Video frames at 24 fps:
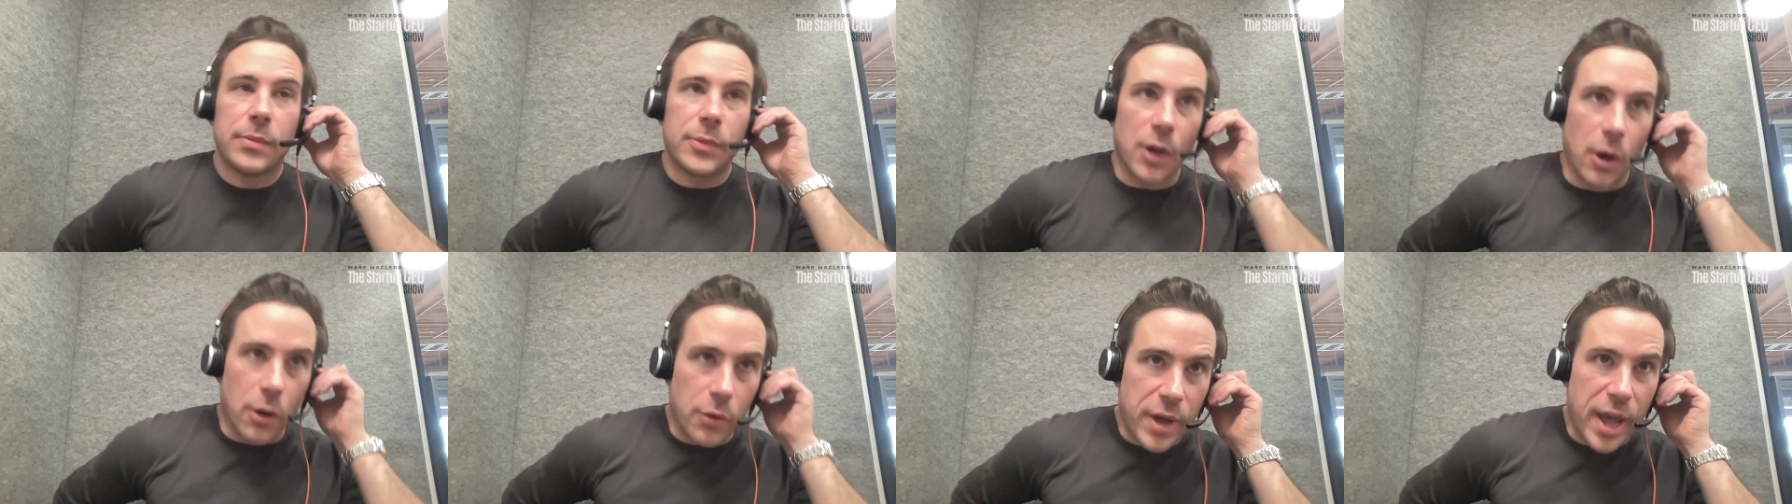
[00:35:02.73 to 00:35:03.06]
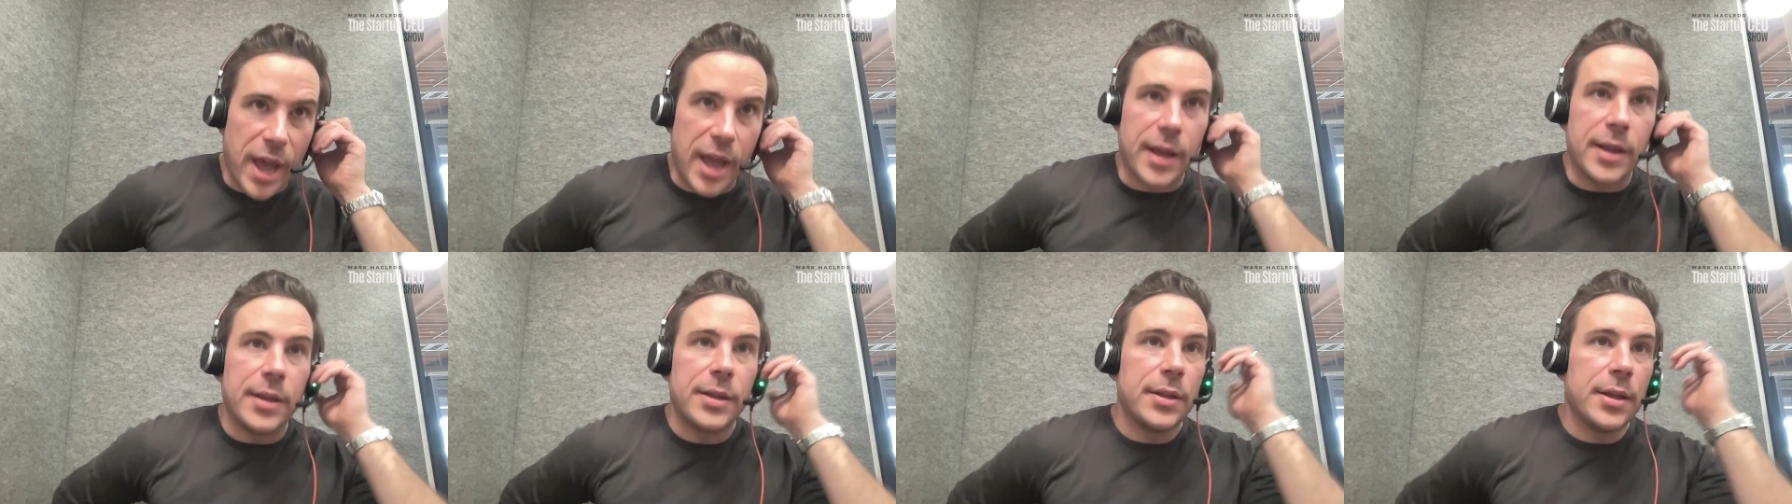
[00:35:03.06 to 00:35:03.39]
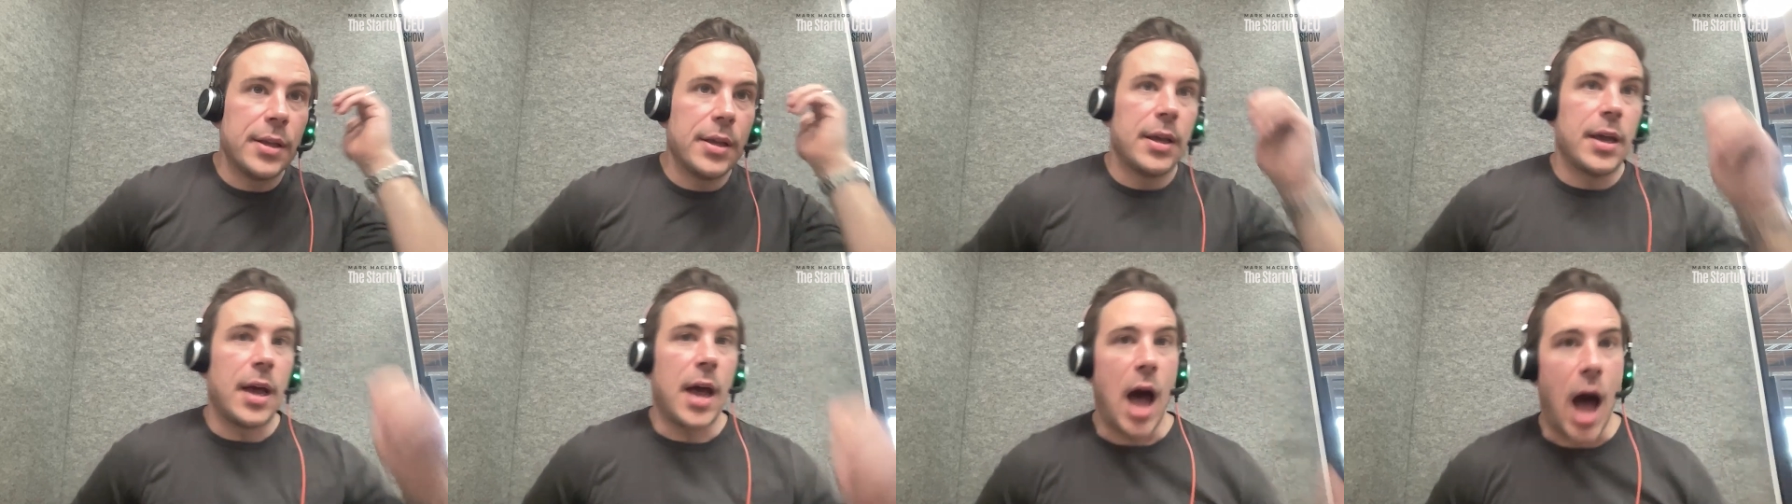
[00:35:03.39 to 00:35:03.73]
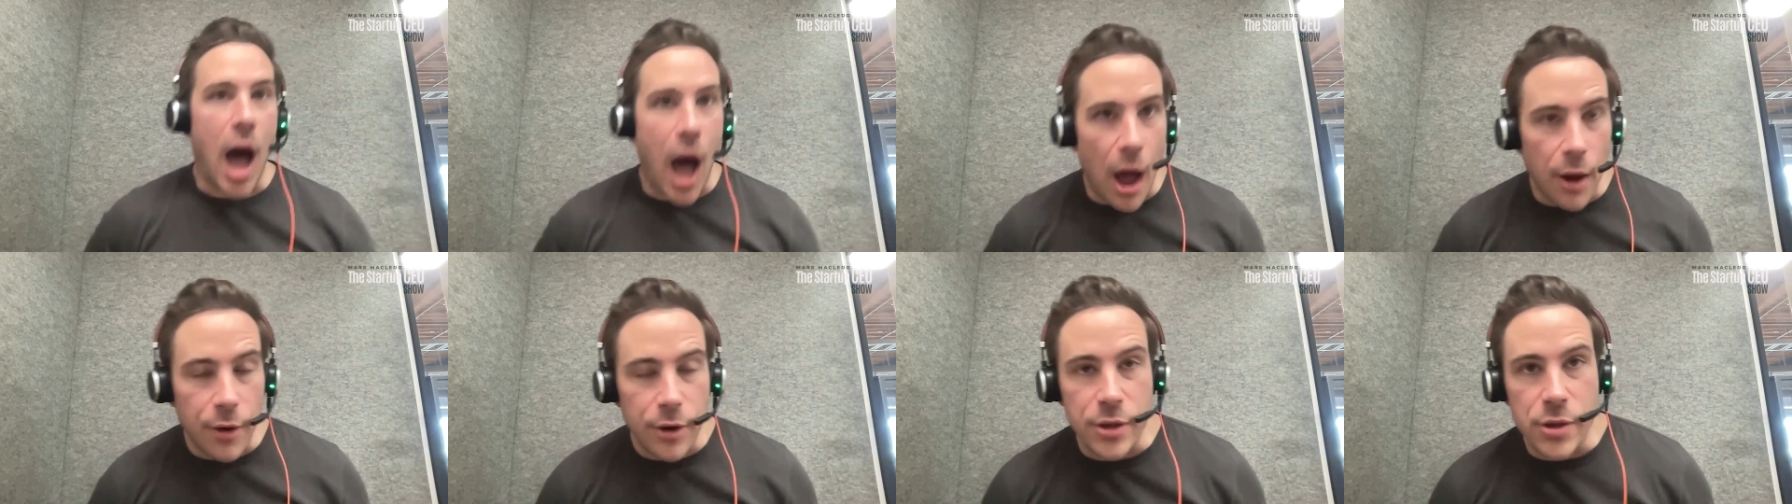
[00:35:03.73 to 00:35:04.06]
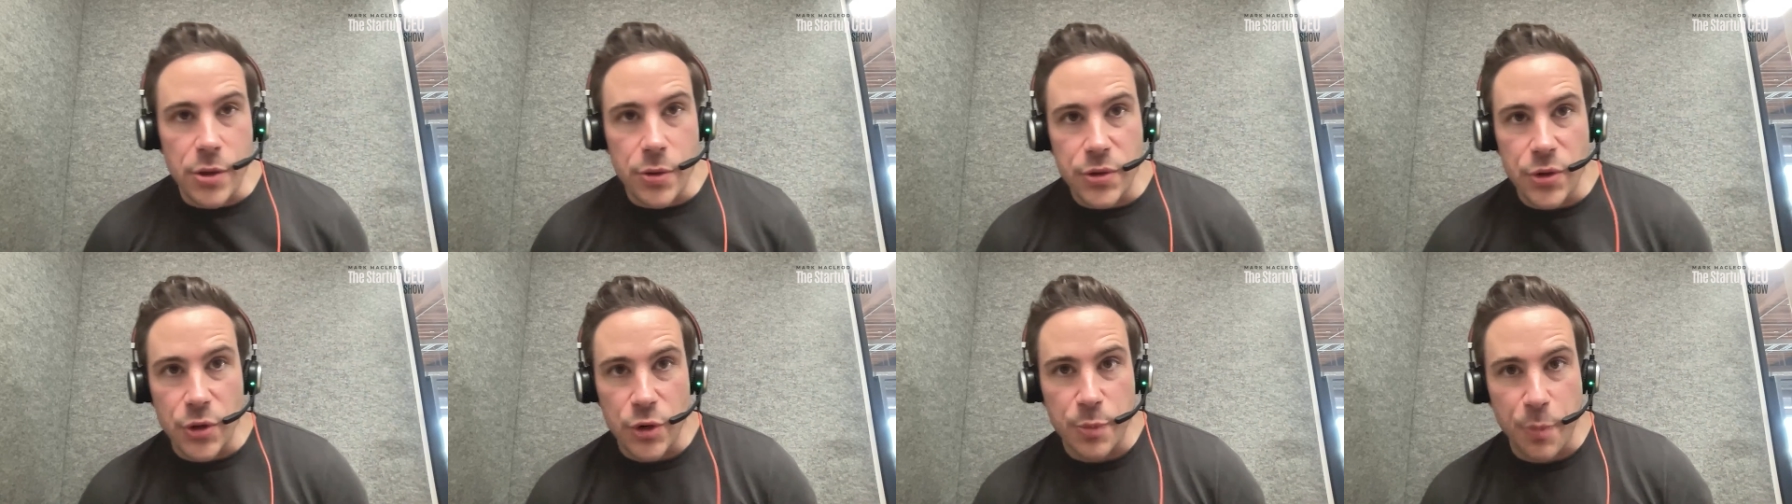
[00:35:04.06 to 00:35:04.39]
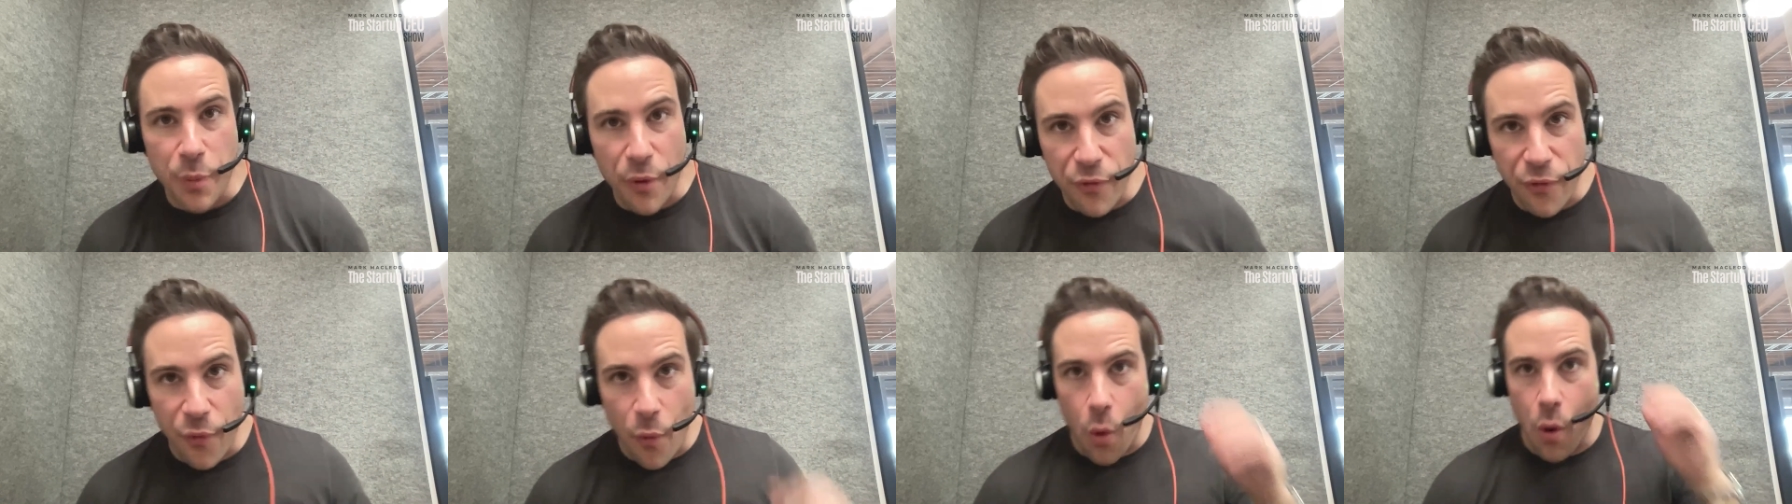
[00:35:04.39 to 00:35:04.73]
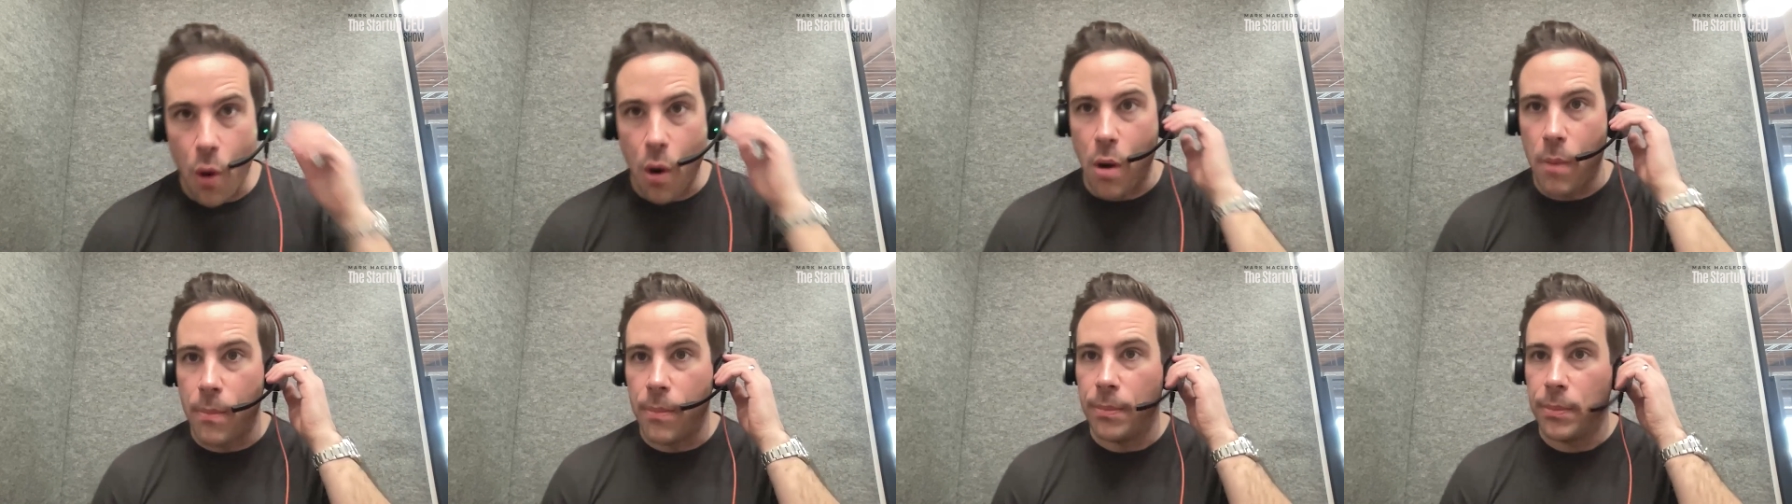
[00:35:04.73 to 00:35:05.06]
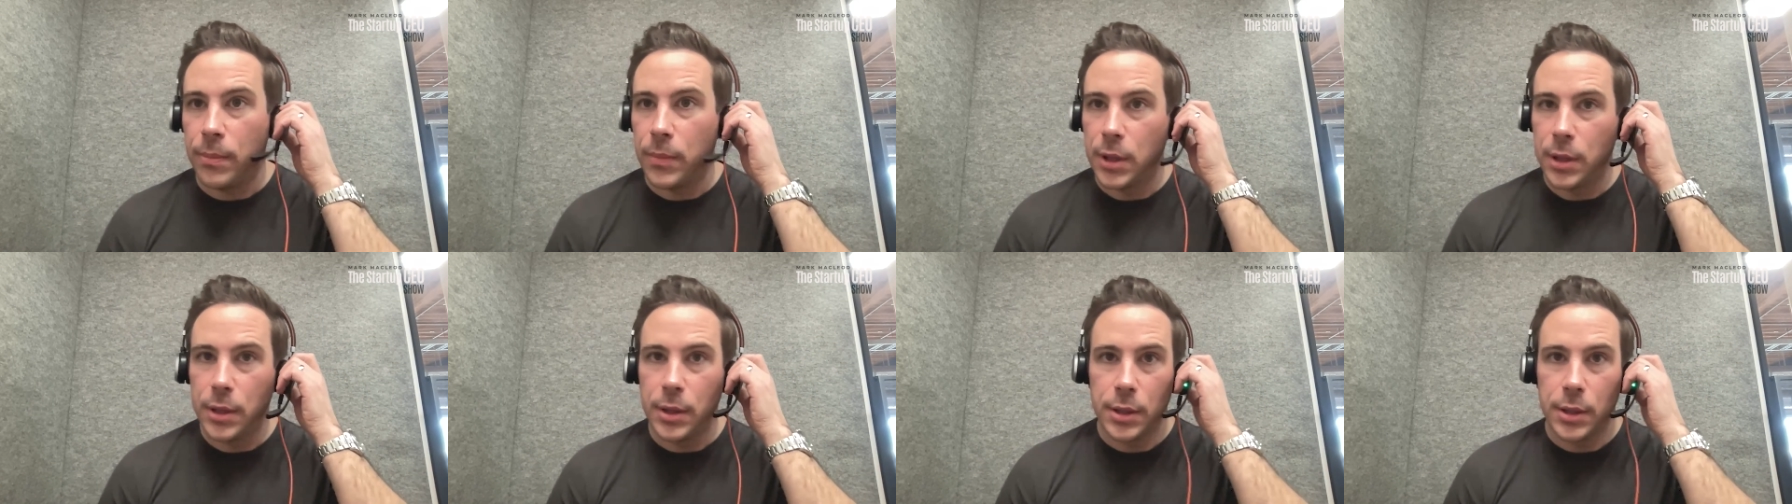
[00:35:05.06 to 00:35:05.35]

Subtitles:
Okay. How do users perform?